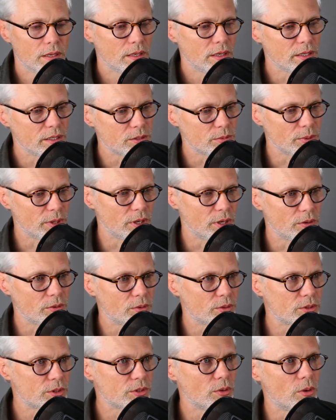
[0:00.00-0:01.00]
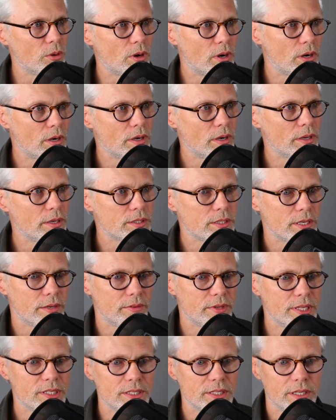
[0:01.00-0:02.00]
is we go to a store and it's
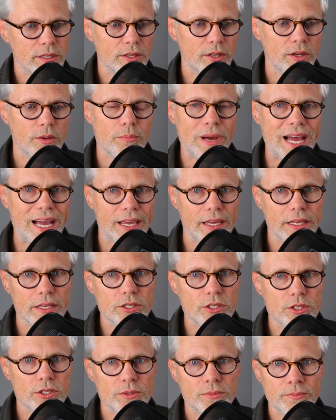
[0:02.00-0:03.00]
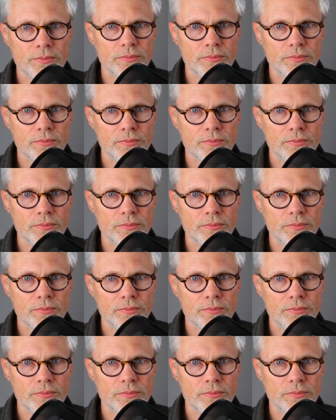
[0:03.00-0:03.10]
everything's in a little package